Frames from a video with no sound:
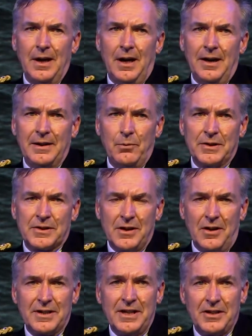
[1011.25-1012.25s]
I think we're
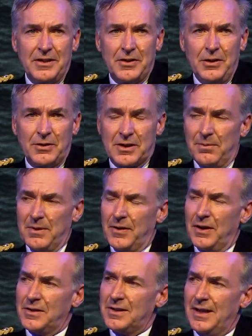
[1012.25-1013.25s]
starting to do some of
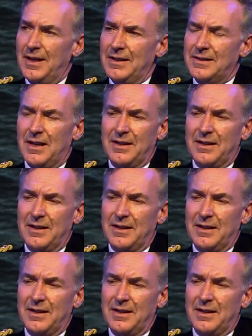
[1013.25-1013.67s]
those things.